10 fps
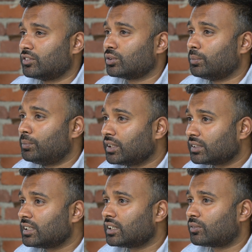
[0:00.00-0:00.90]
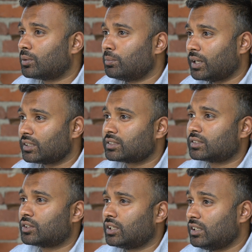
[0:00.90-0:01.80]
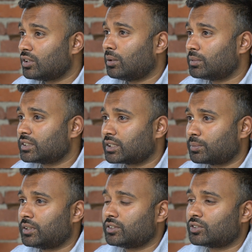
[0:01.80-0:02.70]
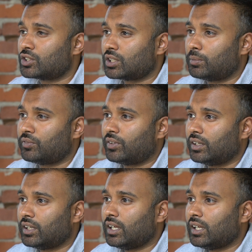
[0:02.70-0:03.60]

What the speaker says: so building a robust e-commerce experience on Shopify